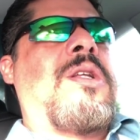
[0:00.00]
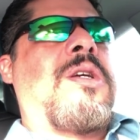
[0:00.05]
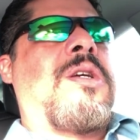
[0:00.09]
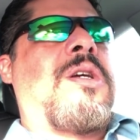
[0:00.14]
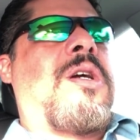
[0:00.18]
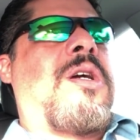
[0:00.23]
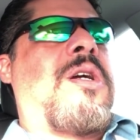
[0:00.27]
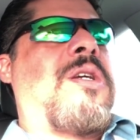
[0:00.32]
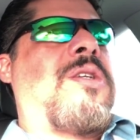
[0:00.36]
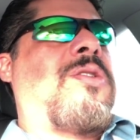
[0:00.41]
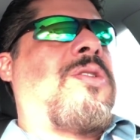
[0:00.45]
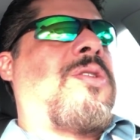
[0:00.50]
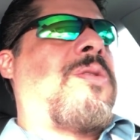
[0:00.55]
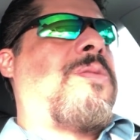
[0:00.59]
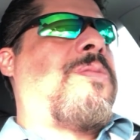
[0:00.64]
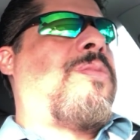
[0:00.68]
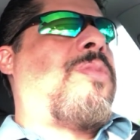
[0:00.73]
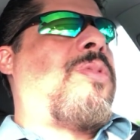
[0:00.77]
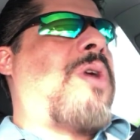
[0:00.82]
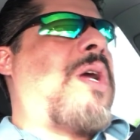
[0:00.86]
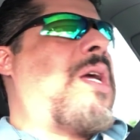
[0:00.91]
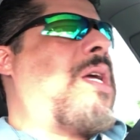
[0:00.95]
Cars are
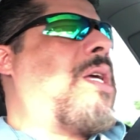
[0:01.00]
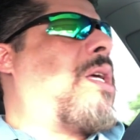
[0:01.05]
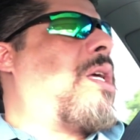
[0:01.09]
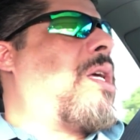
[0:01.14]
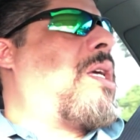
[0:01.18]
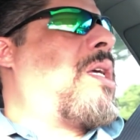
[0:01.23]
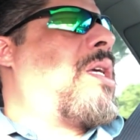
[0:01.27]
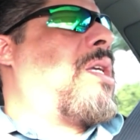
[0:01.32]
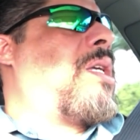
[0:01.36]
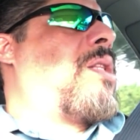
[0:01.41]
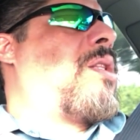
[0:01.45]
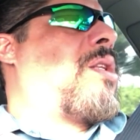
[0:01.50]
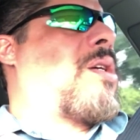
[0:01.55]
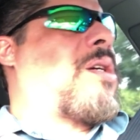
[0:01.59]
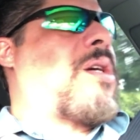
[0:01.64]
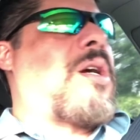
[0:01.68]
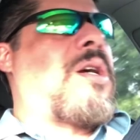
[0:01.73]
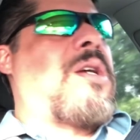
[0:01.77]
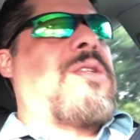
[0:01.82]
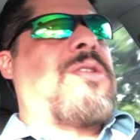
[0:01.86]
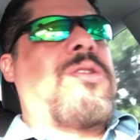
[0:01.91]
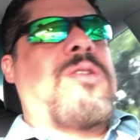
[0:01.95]
braking. The
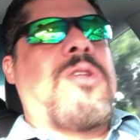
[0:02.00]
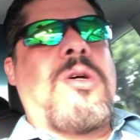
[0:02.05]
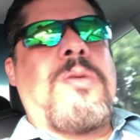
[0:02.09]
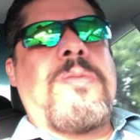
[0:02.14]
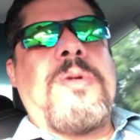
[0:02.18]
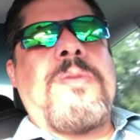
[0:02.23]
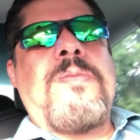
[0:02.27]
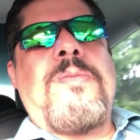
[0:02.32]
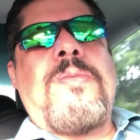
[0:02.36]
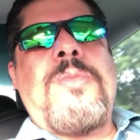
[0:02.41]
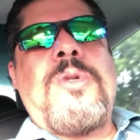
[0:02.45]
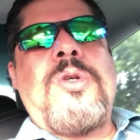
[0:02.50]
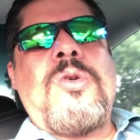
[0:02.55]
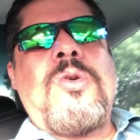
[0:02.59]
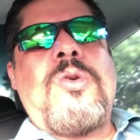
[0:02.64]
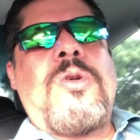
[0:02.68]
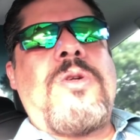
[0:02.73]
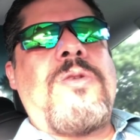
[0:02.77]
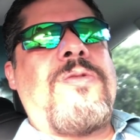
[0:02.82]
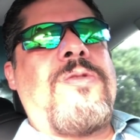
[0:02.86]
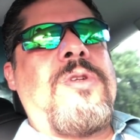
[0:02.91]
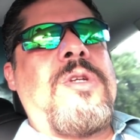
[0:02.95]
car is stopping
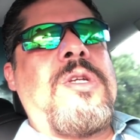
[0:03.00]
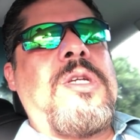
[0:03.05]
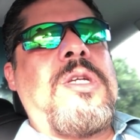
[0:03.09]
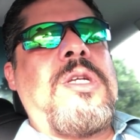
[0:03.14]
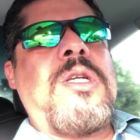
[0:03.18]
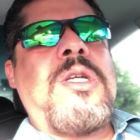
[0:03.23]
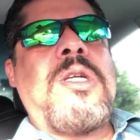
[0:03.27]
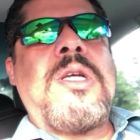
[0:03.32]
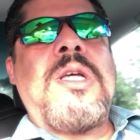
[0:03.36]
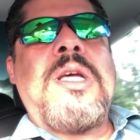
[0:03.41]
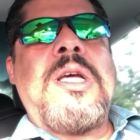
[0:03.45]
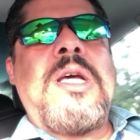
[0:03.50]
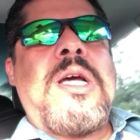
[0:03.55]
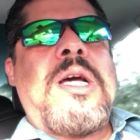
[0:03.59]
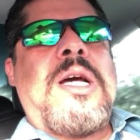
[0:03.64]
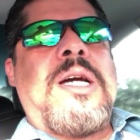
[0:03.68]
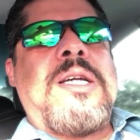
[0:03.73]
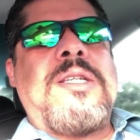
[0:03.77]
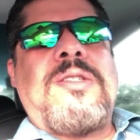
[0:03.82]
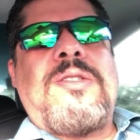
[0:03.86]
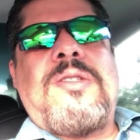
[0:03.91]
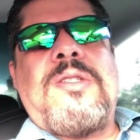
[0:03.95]
beautifully.
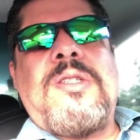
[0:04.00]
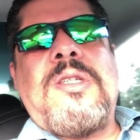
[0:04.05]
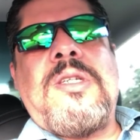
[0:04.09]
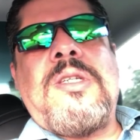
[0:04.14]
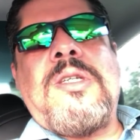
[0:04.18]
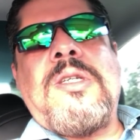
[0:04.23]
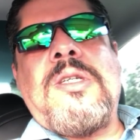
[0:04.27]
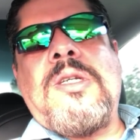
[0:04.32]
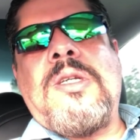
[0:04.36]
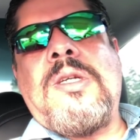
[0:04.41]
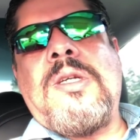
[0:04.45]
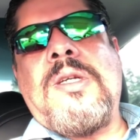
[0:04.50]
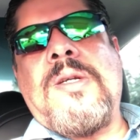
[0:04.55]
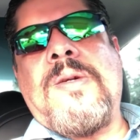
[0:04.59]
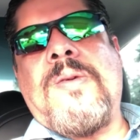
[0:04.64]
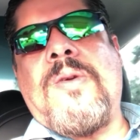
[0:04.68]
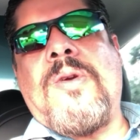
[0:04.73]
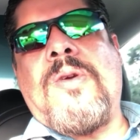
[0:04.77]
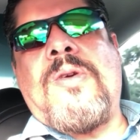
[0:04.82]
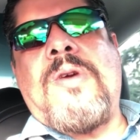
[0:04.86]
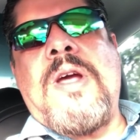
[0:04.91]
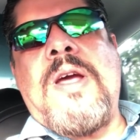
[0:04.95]
I see
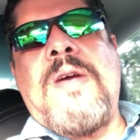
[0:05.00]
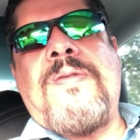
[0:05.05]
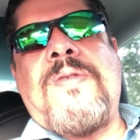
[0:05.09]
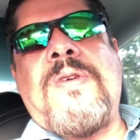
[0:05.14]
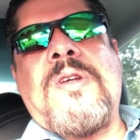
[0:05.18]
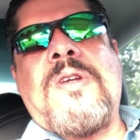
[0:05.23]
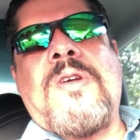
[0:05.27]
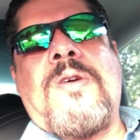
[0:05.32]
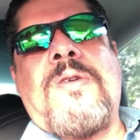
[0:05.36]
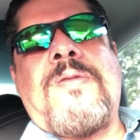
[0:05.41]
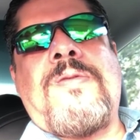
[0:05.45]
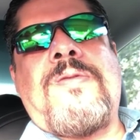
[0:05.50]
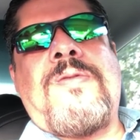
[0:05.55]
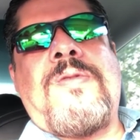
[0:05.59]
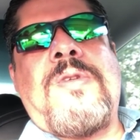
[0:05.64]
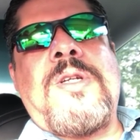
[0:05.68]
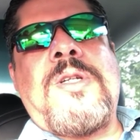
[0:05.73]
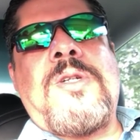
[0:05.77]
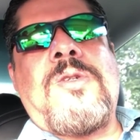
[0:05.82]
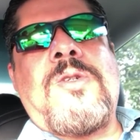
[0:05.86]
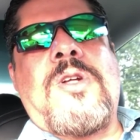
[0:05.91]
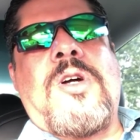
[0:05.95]
graphic of
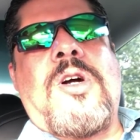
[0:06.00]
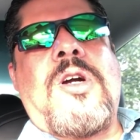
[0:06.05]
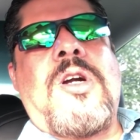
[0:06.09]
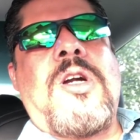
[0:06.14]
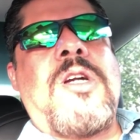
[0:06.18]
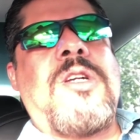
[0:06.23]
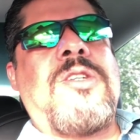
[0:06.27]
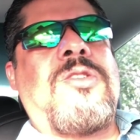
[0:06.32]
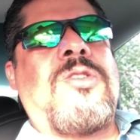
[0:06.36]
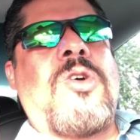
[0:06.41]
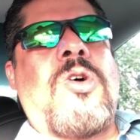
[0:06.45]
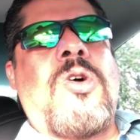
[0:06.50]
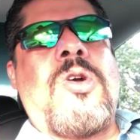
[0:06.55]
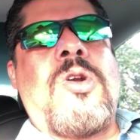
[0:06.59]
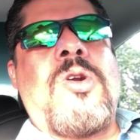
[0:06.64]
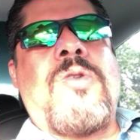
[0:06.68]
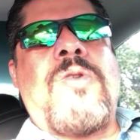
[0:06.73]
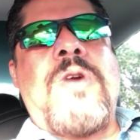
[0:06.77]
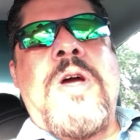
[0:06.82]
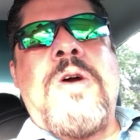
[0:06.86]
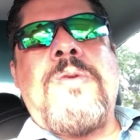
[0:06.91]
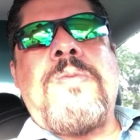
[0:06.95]
little cars all
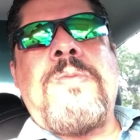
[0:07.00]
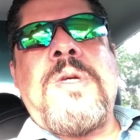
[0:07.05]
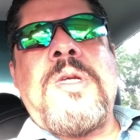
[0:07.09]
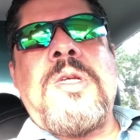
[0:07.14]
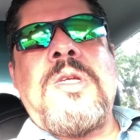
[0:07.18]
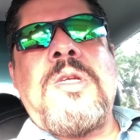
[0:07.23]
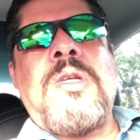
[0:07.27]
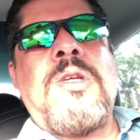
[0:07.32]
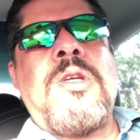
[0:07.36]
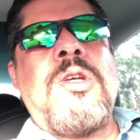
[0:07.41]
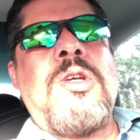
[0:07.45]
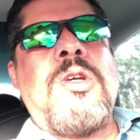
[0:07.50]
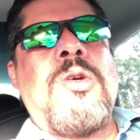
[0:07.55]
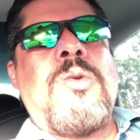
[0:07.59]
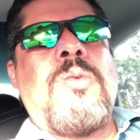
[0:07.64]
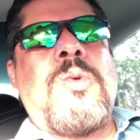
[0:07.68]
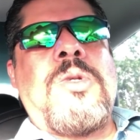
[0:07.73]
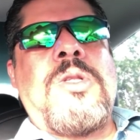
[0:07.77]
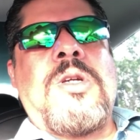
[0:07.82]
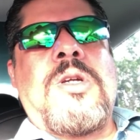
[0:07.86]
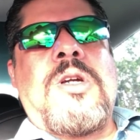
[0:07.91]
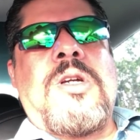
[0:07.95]
around me
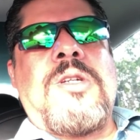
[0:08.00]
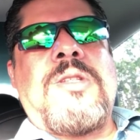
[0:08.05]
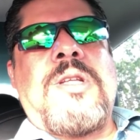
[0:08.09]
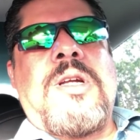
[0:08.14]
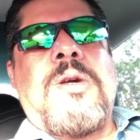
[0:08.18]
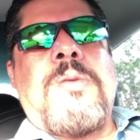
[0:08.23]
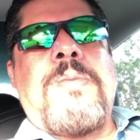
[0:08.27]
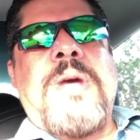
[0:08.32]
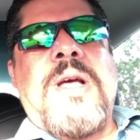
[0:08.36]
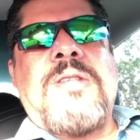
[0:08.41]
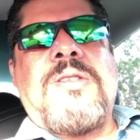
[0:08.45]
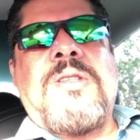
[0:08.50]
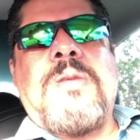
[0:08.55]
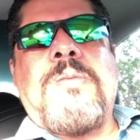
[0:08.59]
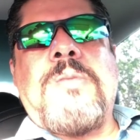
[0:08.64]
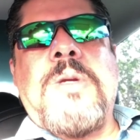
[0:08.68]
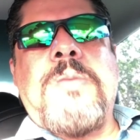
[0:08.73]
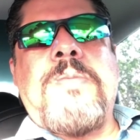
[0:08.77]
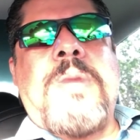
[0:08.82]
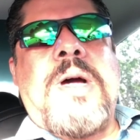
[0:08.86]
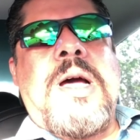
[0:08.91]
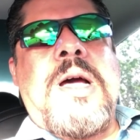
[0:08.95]
with the cars that are passing
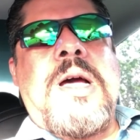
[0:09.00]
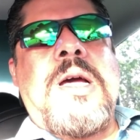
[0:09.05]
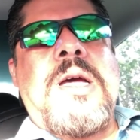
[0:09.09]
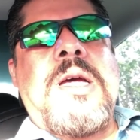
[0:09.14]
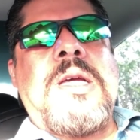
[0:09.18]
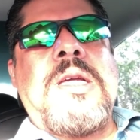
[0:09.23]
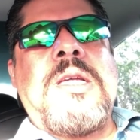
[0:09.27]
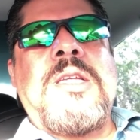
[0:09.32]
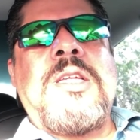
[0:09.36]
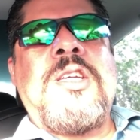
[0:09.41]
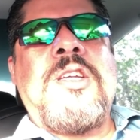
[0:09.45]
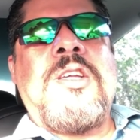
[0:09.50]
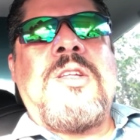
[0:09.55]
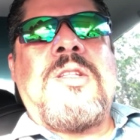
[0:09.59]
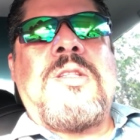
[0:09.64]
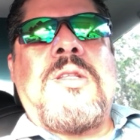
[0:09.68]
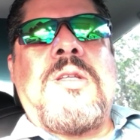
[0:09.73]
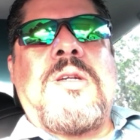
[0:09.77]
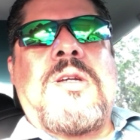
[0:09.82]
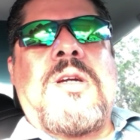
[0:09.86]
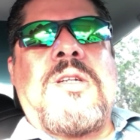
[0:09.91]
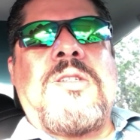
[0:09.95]
me by.
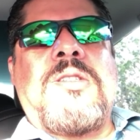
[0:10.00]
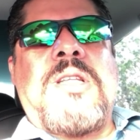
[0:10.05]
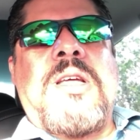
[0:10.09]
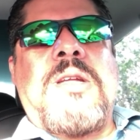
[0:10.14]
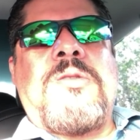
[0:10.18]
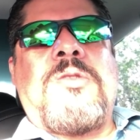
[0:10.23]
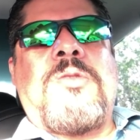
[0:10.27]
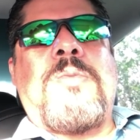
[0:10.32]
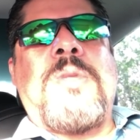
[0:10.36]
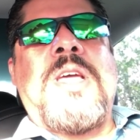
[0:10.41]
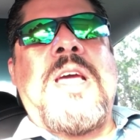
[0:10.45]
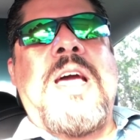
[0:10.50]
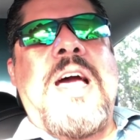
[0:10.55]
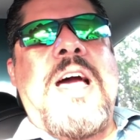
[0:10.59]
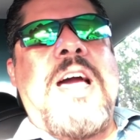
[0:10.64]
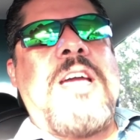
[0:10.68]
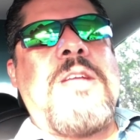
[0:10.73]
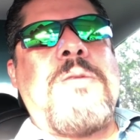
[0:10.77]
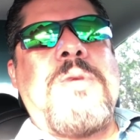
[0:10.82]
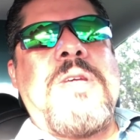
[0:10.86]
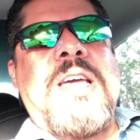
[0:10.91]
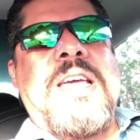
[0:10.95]
The cars that's
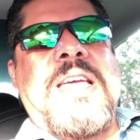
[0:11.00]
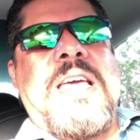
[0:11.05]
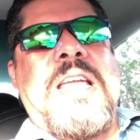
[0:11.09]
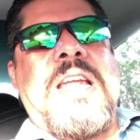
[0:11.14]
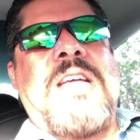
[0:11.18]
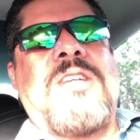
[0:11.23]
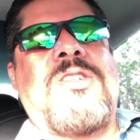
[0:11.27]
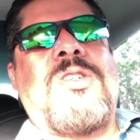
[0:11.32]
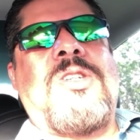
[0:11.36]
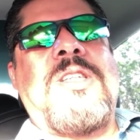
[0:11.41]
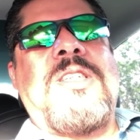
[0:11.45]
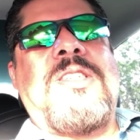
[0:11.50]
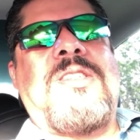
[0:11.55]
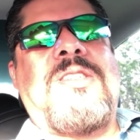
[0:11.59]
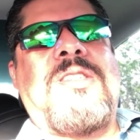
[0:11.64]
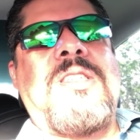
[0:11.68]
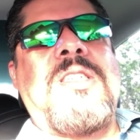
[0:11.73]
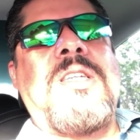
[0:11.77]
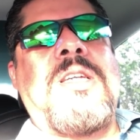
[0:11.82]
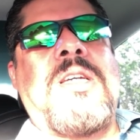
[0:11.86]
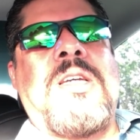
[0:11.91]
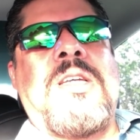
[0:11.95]
behind me, I can actually
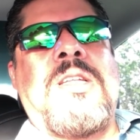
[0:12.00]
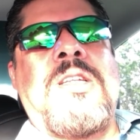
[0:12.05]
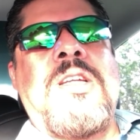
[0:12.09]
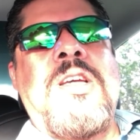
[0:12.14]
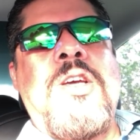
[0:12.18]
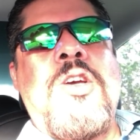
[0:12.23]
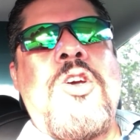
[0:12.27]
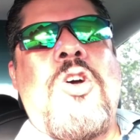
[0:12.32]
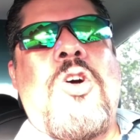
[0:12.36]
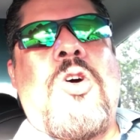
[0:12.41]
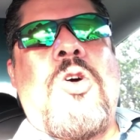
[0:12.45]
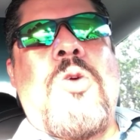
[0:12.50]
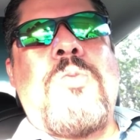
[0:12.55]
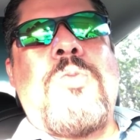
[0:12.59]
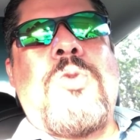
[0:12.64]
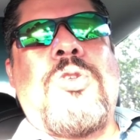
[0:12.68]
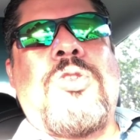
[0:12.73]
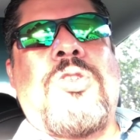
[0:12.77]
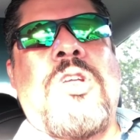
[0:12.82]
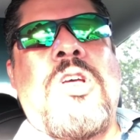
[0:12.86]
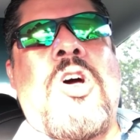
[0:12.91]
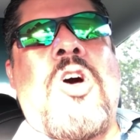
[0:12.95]
see it
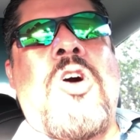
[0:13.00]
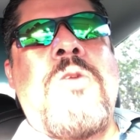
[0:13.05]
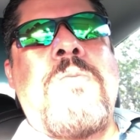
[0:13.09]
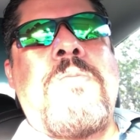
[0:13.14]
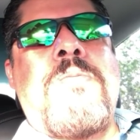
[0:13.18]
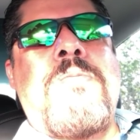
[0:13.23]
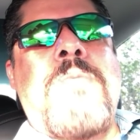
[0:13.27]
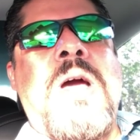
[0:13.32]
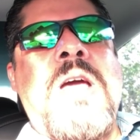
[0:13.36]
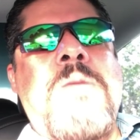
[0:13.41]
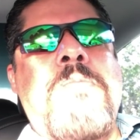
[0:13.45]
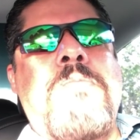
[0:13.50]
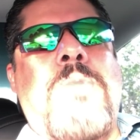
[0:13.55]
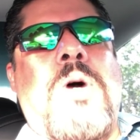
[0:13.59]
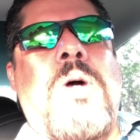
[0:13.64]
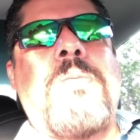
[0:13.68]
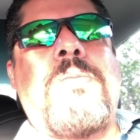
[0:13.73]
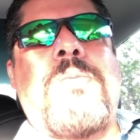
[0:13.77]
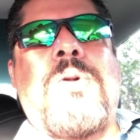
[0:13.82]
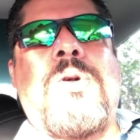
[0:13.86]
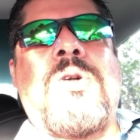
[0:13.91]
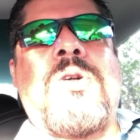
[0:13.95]
almost on my
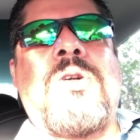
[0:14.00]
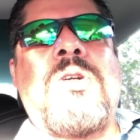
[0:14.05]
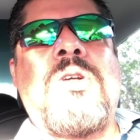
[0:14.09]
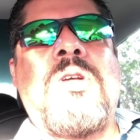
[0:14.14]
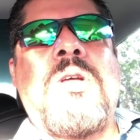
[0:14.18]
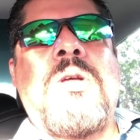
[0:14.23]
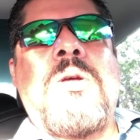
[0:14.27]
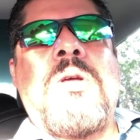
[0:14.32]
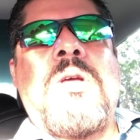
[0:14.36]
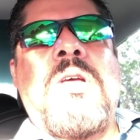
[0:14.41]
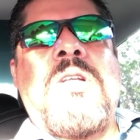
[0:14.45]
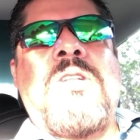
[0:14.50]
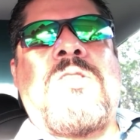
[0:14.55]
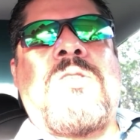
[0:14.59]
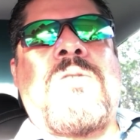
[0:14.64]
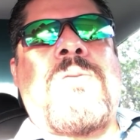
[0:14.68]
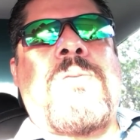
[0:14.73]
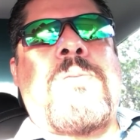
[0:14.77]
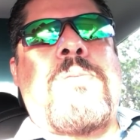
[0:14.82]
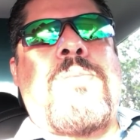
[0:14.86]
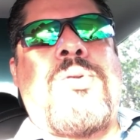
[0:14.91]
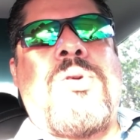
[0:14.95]
bumper.
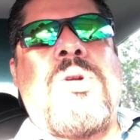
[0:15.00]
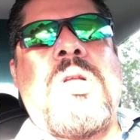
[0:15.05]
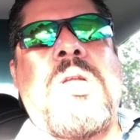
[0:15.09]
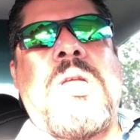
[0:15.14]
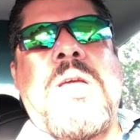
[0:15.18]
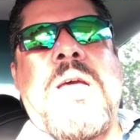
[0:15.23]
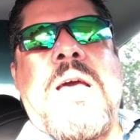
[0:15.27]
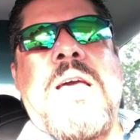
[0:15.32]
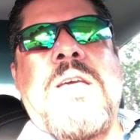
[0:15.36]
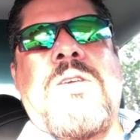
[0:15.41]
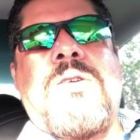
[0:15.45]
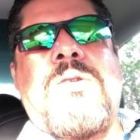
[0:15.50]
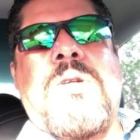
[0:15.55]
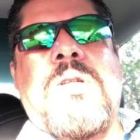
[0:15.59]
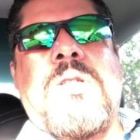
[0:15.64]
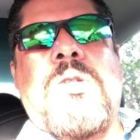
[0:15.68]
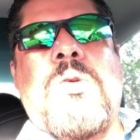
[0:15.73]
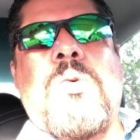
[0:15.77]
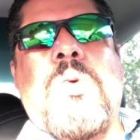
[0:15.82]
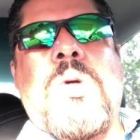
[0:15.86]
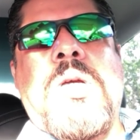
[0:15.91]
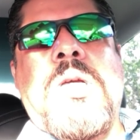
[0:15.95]
It's pretty
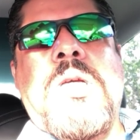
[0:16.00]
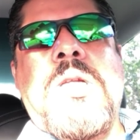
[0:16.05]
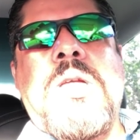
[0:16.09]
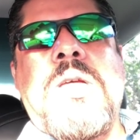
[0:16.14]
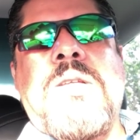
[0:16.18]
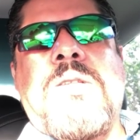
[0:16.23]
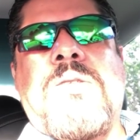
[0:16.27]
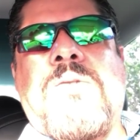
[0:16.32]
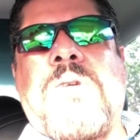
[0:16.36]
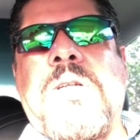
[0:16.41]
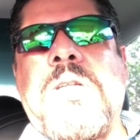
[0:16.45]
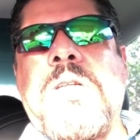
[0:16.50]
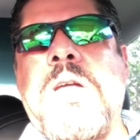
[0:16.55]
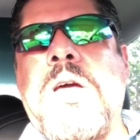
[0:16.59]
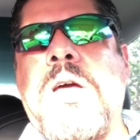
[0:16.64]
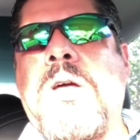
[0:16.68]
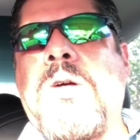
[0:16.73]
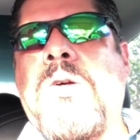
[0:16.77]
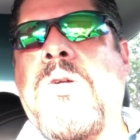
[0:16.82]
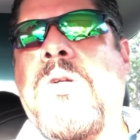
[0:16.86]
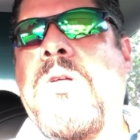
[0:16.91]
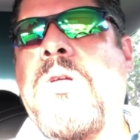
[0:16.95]
accurate the way it is right
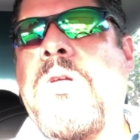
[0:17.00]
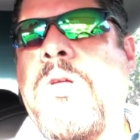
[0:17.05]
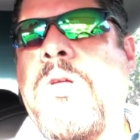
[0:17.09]
now.